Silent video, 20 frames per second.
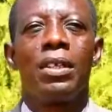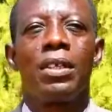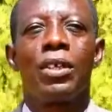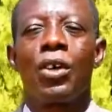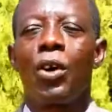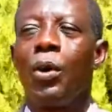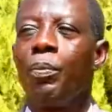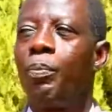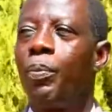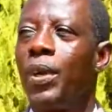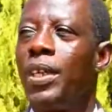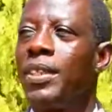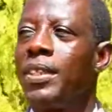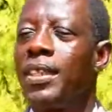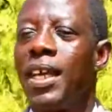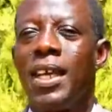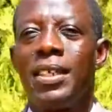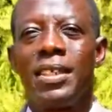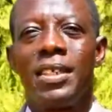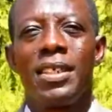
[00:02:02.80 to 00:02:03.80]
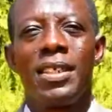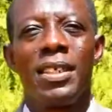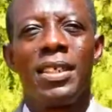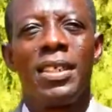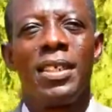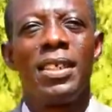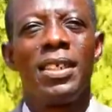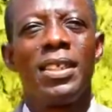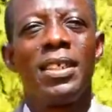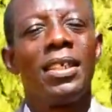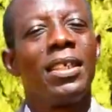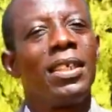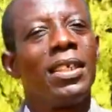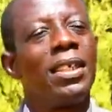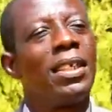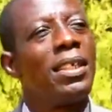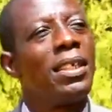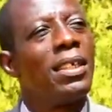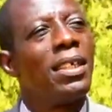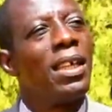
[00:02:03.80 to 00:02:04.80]
completed,
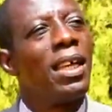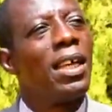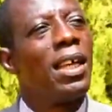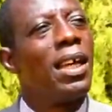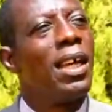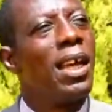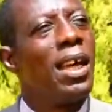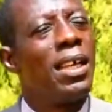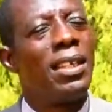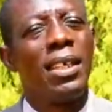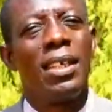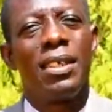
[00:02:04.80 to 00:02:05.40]
and